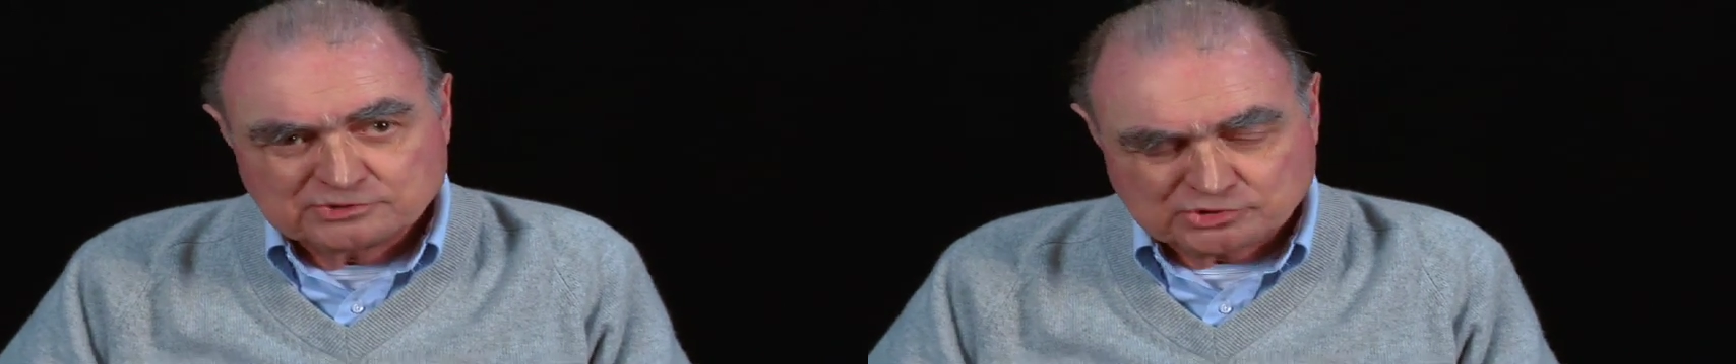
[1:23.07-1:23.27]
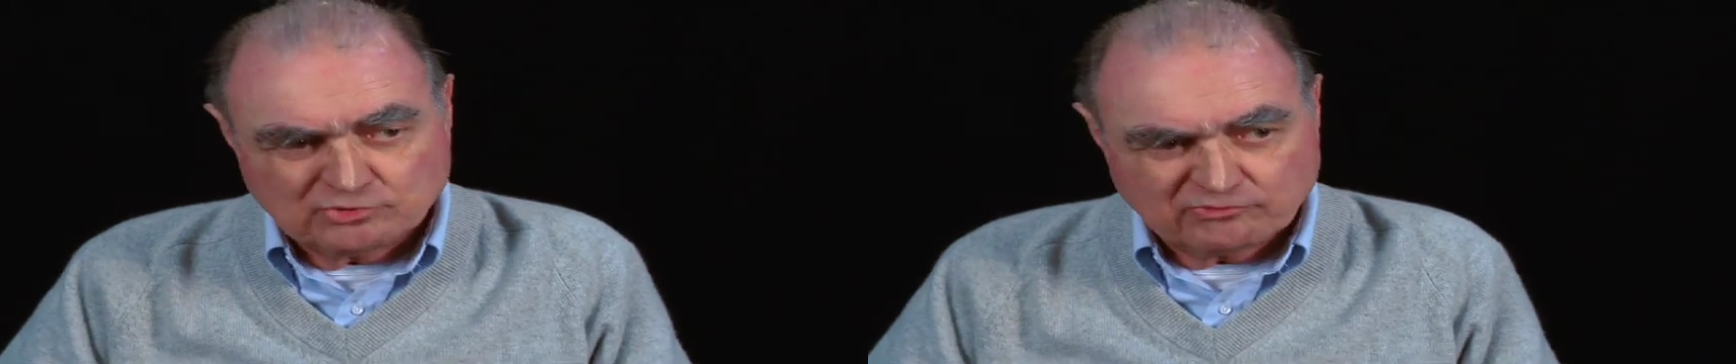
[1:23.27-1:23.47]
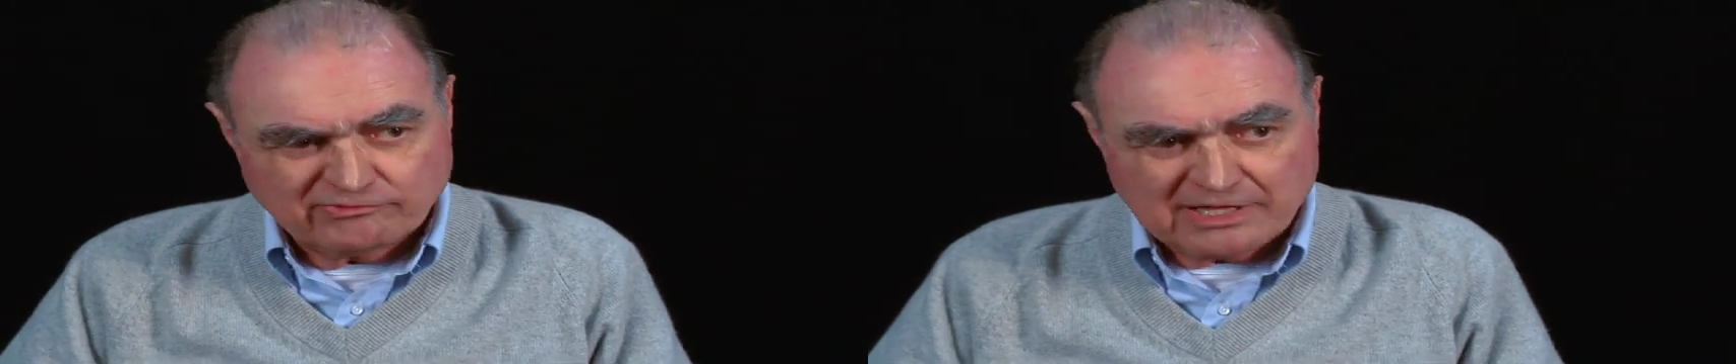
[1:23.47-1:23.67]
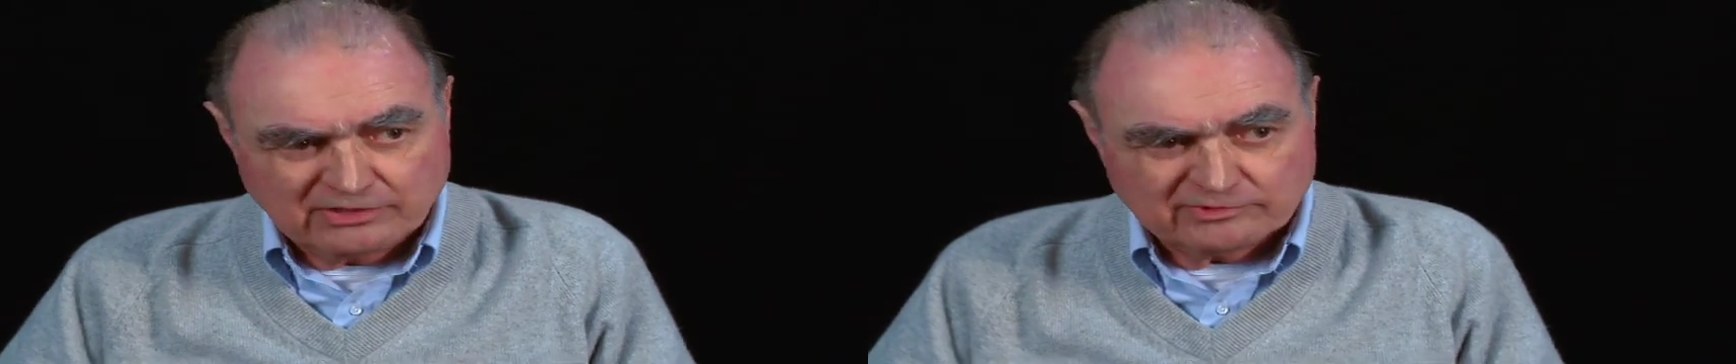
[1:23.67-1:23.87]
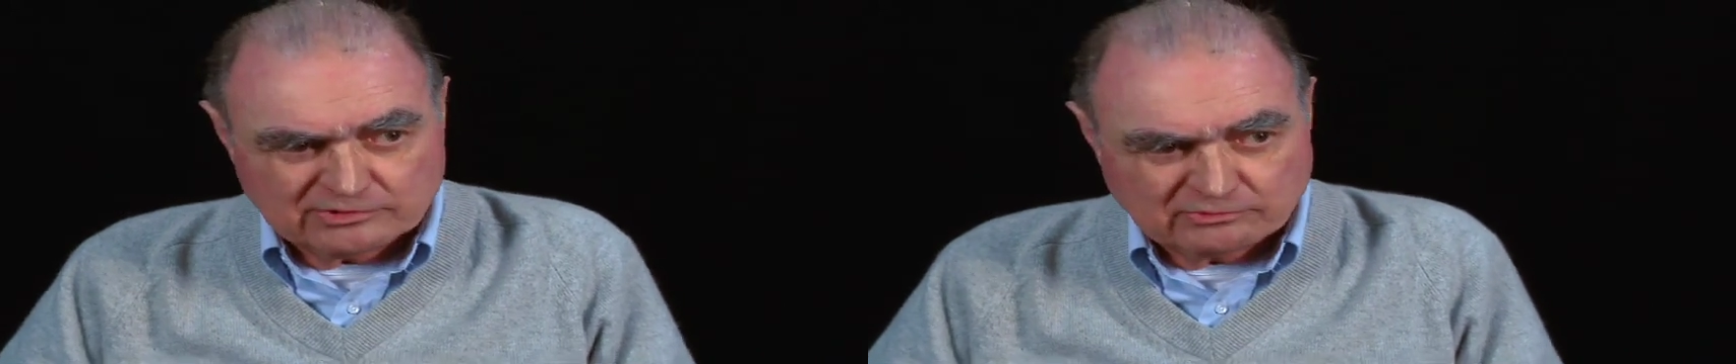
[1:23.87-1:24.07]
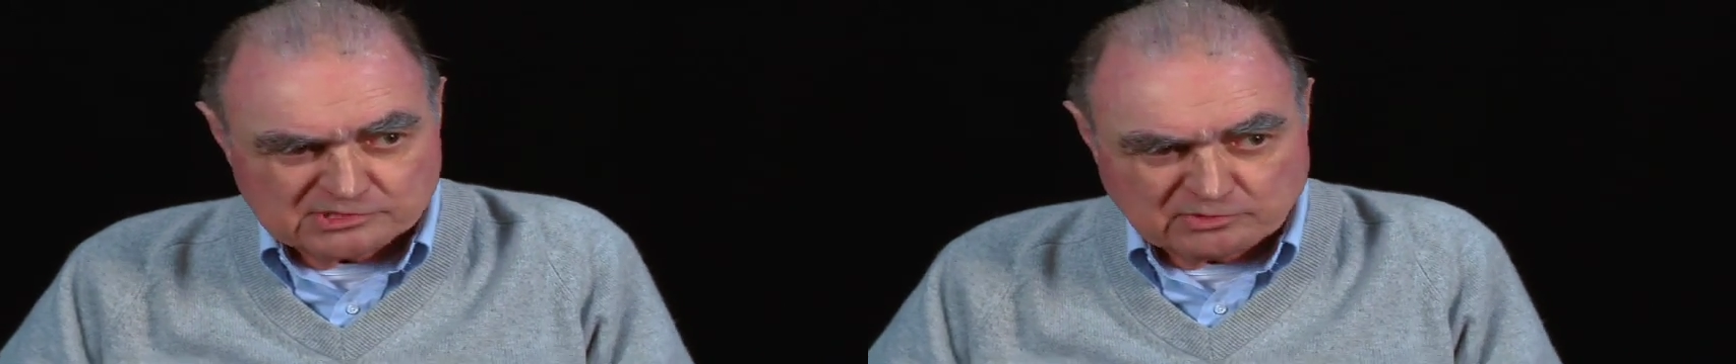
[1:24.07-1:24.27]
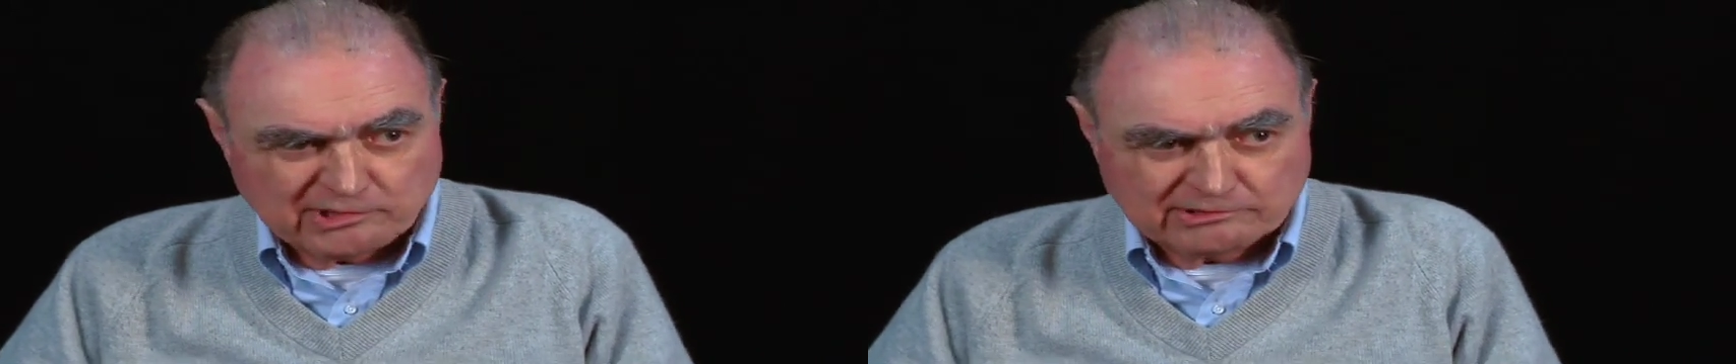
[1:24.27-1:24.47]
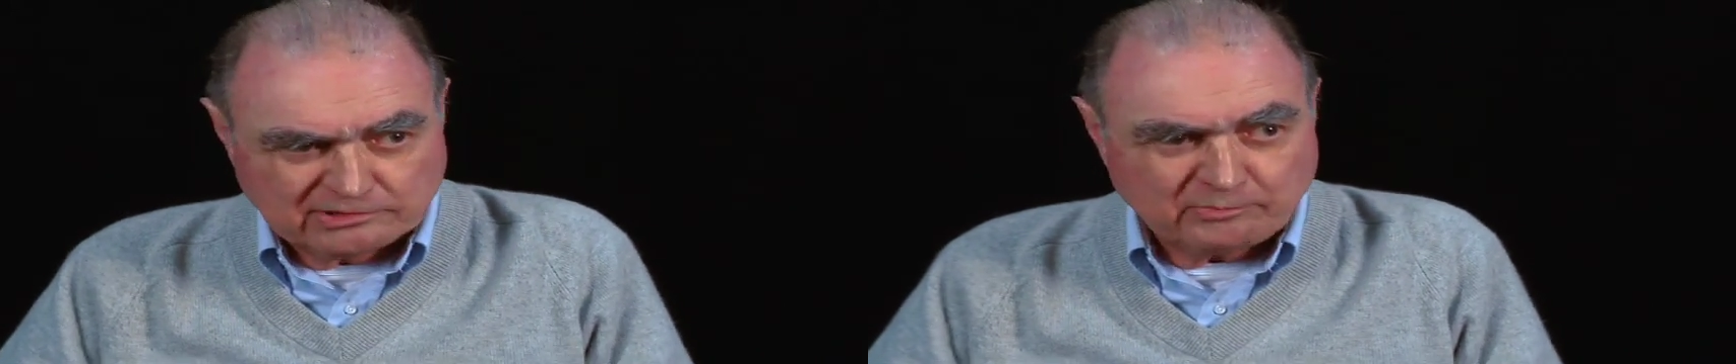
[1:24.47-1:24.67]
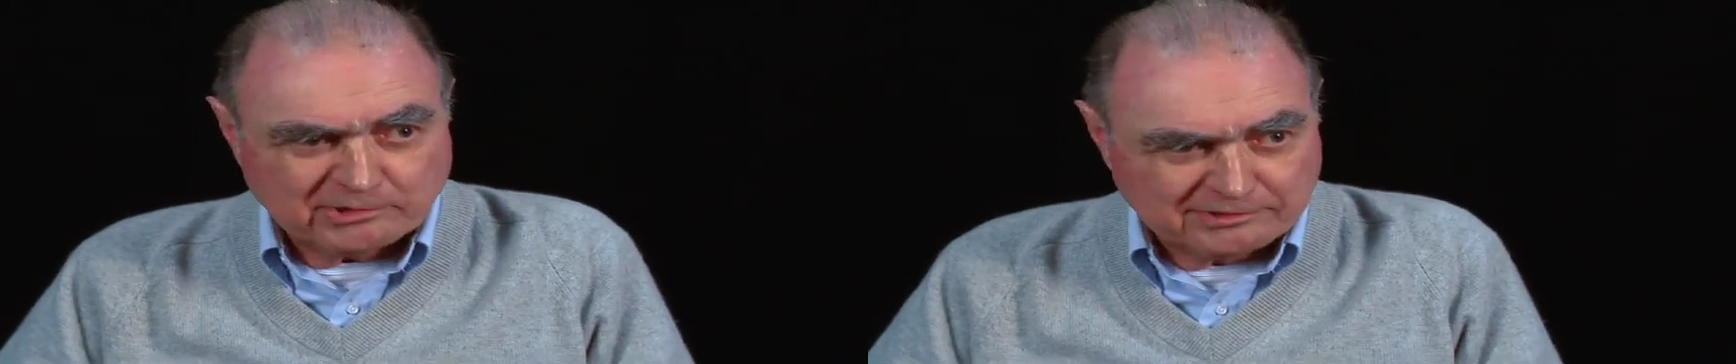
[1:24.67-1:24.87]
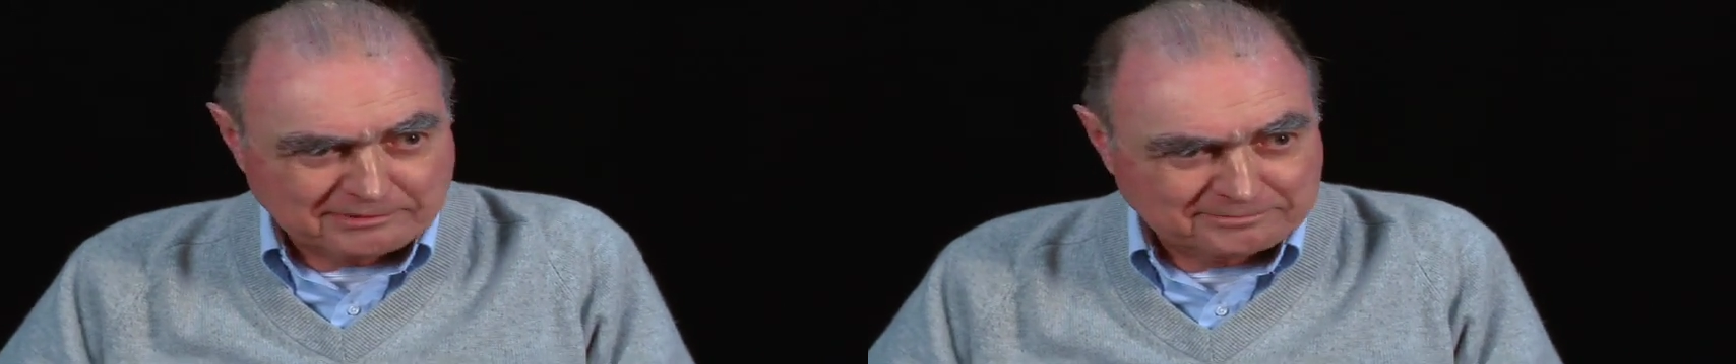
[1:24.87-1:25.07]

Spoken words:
survival was a big topic.